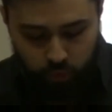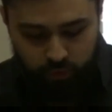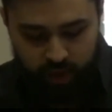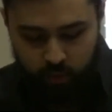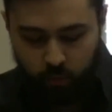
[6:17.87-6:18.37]

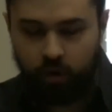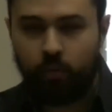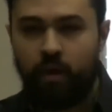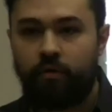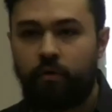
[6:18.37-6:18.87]
who they
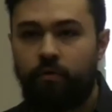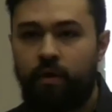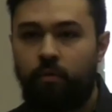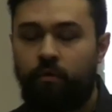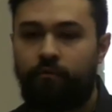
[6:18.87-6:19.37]
were, whether
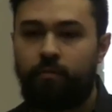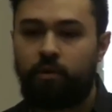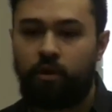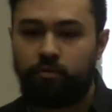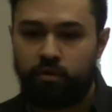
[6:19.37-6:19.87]
they were from
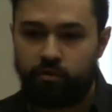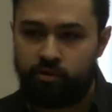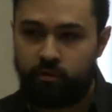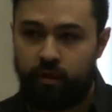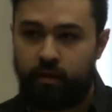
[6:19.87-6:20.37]
a low
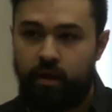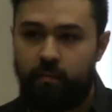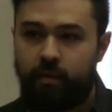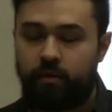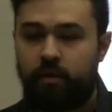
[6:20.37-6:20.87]

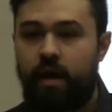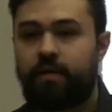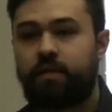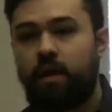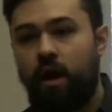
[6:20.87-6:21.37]
socioeconomic
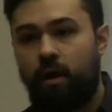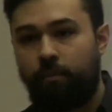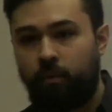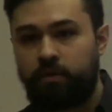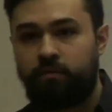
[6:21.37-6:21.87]
class
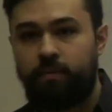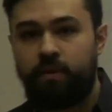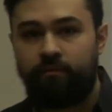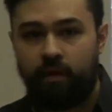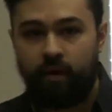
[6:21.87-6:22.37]
upwards of
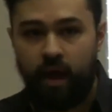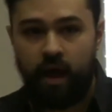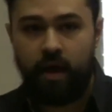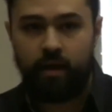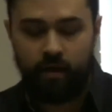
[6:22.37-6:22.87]
being very
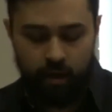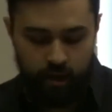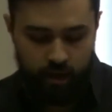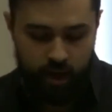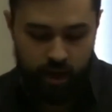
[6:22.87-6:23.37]
high
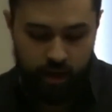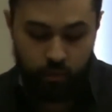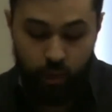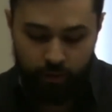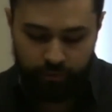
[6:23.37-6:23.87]

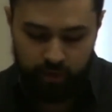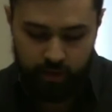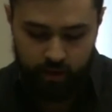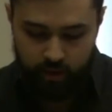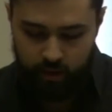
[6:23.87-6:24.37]
and
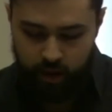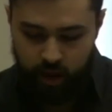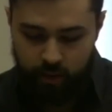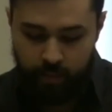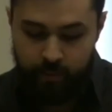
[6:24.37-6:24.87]
wealthy
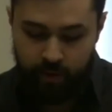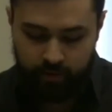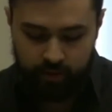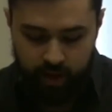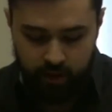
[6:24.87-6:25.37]

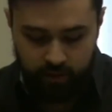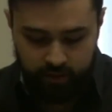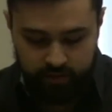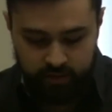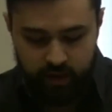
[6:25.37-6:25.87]
American
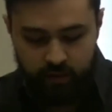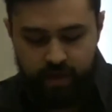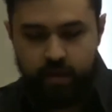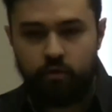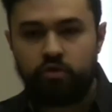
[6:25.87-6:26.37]
colonists,
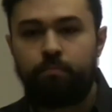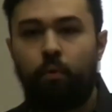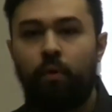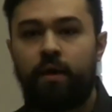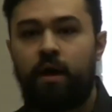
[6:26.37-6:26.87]
they used
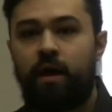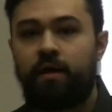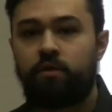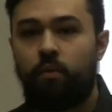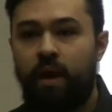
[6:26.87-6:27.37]

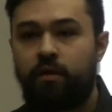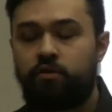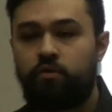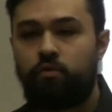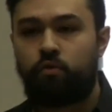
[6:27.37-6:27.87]
boycott as a way
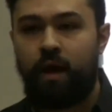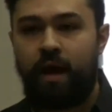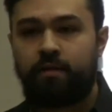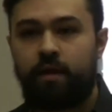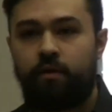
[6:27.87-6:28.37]
to
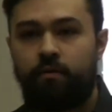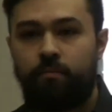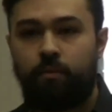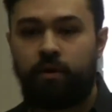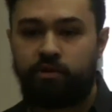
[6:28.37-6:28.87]
crack down on
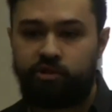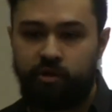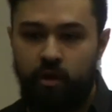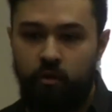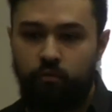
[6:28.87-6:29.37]
the British
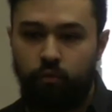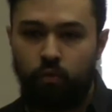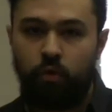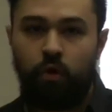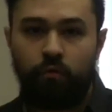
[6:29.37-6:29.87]

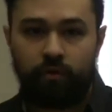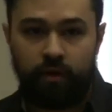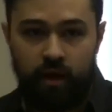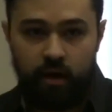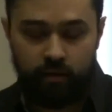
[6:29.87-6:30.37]
rule over
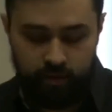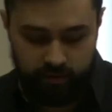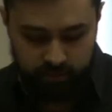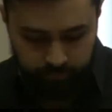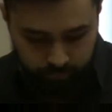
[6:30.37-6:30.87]
the colonies.